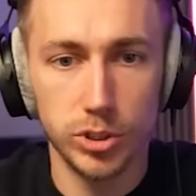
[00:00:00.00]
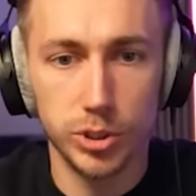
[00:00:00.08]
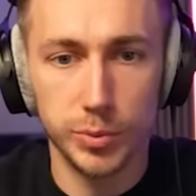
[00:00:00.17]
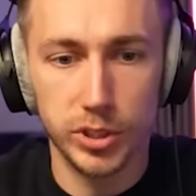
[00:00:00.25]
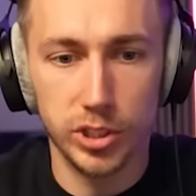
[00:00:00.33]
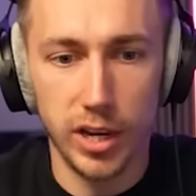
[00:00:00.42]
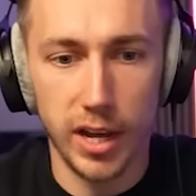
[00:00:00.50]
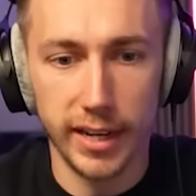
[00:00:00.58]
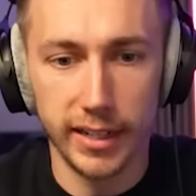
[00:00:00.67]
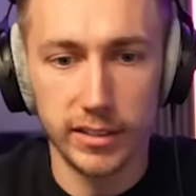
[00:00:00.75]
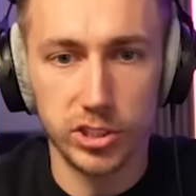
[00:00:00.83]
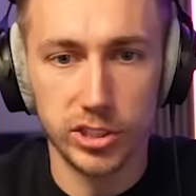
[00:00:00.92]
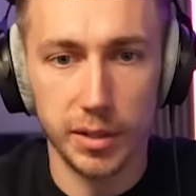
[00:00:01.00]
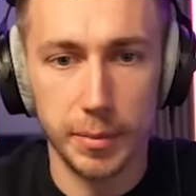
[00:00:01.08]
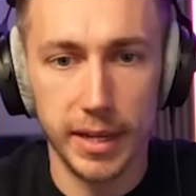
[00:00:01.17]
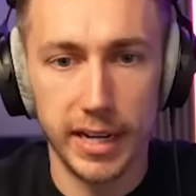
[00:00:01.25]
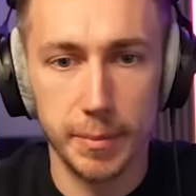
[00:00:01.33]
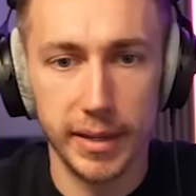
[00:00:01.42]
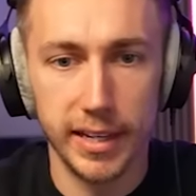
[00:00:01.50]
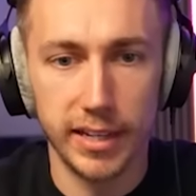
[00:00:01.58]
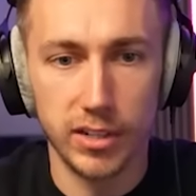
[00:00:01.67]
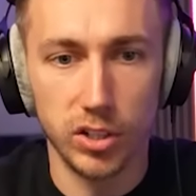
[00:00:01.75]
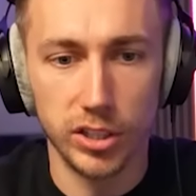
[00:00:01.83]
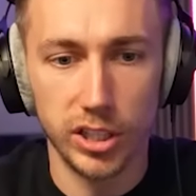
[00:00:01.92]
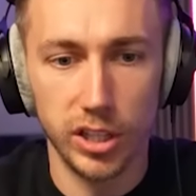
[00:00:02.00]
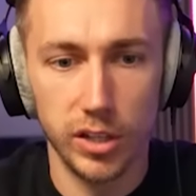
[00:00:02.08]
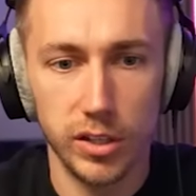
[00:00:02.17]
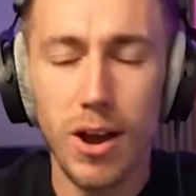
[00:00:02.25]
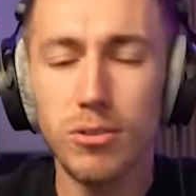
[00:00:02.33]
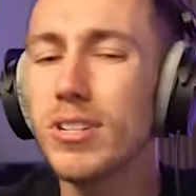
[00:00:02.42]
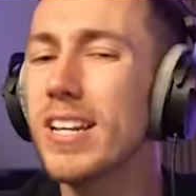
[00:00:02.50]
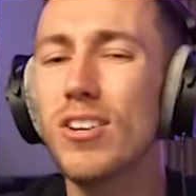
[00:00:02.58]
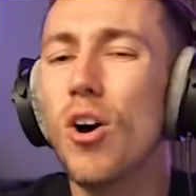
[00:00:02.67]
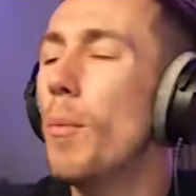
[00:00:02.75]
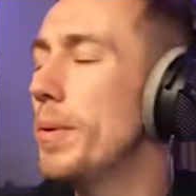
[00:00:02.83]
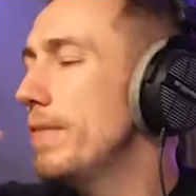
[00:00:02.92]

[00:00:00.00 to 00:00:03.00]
What would you like? Just give me any beer. Got you. How can it not